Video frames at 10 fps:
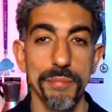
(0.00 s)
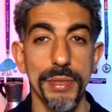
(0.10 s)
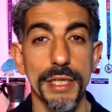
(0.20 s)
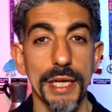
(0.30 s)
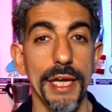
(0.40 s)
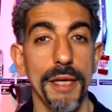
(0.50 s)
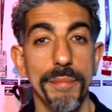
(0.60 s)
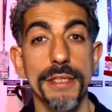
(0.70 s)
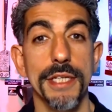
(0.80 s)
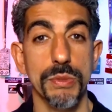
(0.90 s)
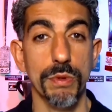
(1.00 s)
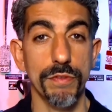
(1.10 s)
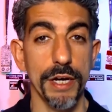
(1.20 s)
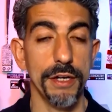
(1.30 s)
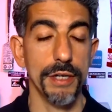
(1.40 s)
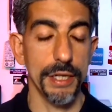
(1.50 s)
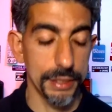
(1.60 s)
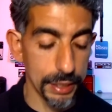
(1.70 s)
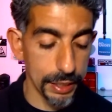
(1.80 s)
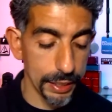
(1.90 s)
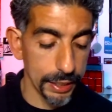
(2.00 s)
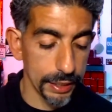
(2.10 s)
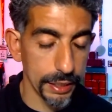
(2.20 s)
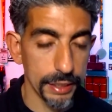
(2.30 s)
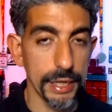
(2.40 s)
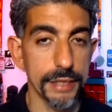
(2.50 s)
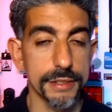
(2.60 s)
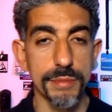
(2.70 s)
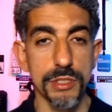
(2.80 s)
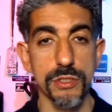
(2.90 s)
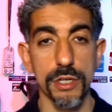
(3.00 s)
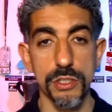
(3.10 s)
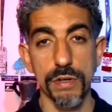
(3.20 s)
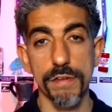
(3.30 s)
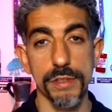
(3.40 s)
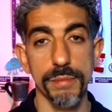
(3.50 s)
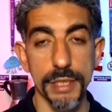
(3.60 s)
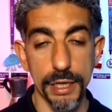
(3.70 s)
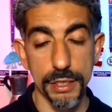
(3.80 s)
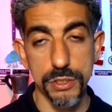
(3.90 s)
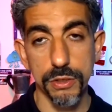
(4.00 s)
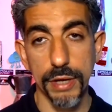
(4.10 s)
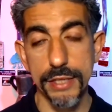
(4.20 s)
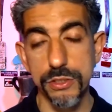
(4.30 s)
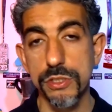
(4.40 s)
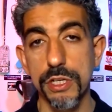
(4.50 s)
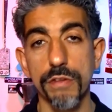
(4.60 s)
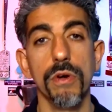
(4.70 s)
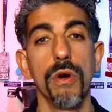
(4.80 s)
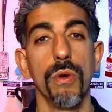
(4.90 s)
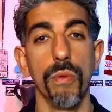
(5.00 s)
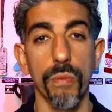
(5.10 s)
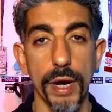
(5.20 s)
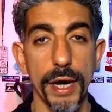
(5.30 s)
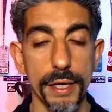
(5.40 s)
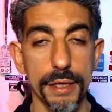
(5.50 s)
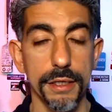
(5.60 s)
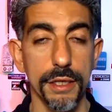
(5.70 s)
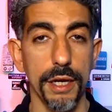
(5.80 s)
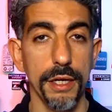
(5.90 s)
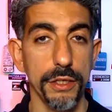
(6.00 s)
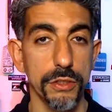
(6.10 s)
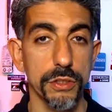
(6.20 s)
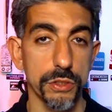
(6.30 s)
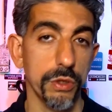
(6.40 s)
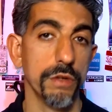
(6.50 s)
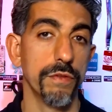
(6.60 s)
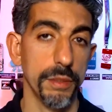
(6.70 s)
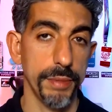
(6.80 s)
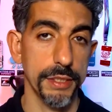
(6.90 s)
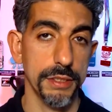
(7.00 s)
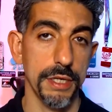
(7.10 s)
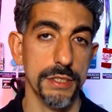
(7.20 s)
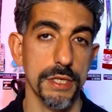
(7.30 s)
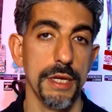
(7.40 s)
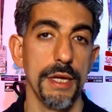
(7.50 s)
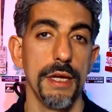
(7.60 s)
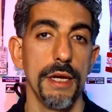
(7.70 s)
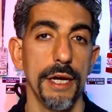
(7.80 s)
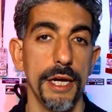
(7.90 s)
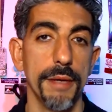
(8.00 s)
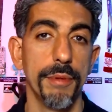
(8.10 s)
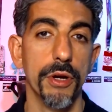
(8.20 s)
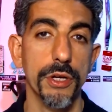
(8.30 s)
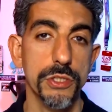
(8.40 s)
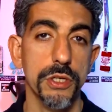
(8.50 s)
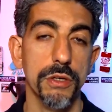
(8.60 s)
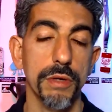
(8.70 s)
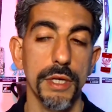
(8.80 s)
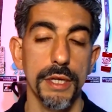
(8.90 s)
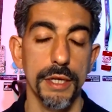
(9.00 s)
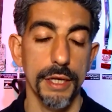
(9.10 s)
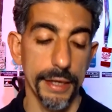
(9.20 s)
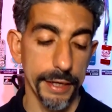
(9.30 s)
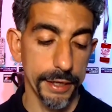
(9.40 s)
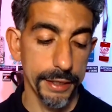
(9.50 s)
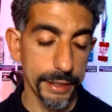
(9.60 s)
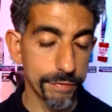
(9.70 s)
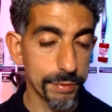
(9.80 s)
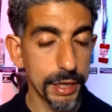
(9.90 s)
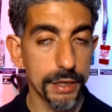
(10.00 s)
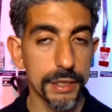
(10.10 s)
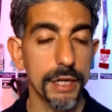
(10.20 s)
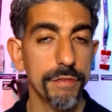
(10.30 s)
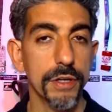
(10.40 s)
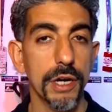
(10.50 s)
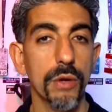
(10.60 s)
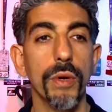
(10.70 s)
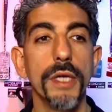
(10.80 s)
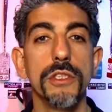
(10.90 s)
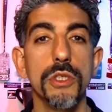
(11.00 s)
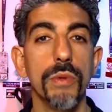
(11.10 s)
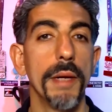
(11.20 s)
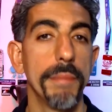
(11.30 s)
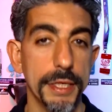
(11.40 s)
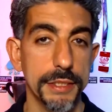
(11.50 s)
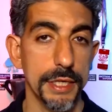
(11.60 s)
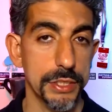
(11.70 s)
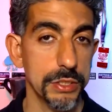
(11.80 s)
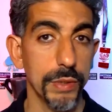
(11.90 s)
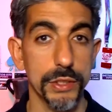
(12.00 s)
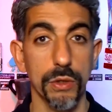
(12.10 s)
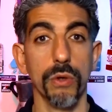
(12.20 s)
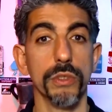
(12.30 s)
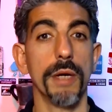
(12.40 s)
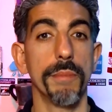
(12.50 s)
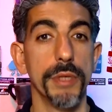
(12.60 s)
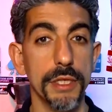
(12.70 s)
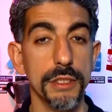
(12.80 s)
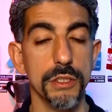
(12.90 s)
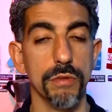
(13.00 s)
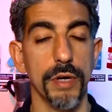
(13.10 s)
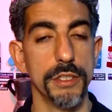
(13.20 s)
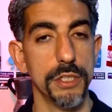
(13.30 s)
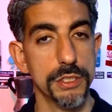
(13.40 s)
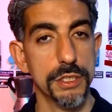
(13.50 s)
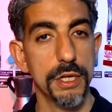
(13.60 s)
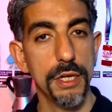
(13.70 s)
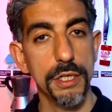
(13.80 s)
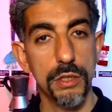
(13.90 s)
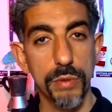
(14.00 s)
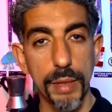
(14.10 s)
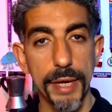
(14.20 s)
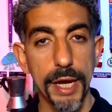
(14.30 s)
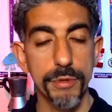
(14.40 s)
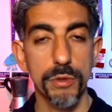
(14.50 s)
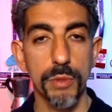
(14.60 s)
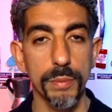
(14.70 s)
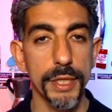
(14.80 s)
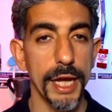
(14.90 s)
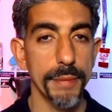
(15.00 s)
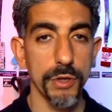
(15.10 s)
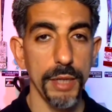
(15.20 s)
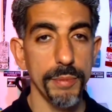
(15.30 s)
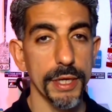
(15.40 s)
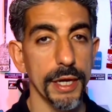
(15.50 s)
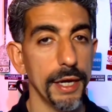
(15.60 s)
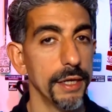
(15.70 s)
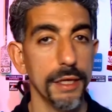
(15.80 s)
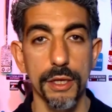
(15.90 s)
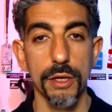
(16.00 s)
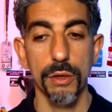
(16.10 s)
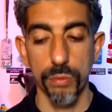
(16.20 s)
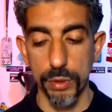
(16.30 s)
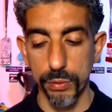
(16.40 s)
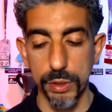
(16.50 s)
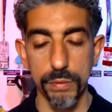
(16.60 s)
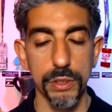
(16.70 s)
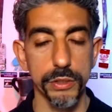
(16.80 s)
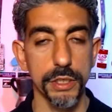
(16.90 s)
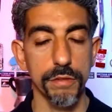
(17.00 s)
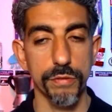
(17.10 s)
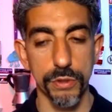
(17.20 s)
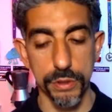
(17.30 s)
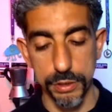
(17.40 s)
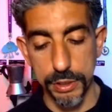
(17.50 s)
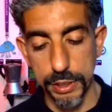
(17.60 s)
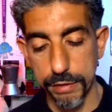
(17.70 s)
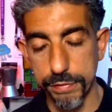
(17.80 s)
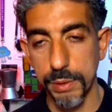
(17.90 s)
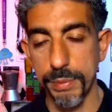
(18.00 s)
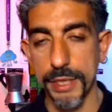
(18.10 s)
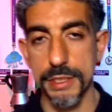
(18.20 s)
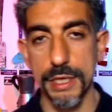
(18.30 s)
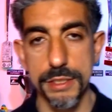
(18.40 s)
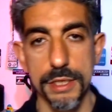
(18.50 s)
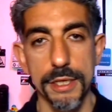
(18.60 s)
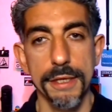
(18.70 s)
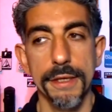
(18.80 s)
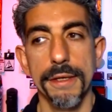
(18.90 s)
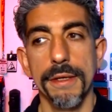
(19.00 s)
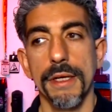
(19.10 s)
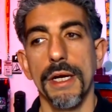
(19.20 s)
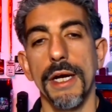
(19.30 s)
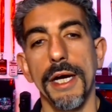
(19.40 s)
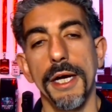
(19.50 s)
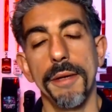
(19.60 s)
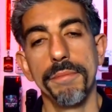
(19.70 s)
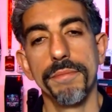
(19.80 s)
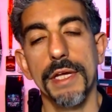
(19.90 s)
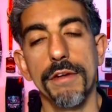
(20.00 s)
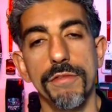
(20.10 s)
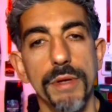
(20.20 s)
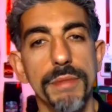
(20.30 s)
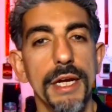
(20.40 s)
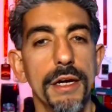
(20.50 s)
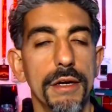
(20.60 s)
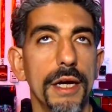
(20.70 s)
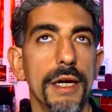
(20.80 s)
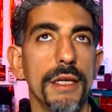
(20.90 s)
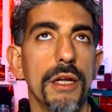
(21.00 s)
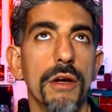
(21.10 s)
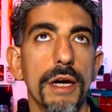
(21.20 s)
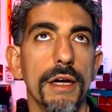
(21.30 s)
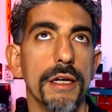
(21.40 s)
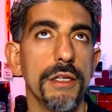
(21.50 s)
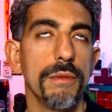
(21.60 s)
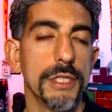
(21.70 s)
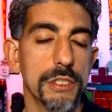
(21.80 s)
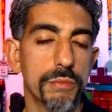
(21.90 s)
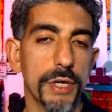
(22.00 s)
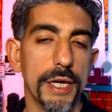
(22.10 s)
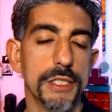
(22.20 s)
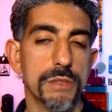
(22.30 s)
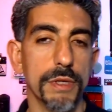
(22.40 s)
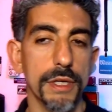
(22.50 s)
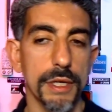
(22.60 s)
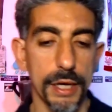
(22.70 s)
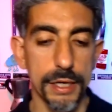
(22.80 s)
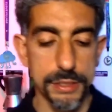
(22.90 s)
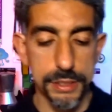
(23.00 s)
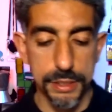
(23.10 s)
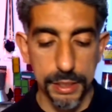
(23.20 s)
pick a pen test provider, and a lot of times it starts right from the beginning. So ask yourself why you're going for the pen test, but also, and then from there, kind of figure out what do you want pen tested. Do you want the whole company? Do you want just your web app, your mobile app, your API? What are we looking for from the pen test? And from there, you mentioned price, but honestly,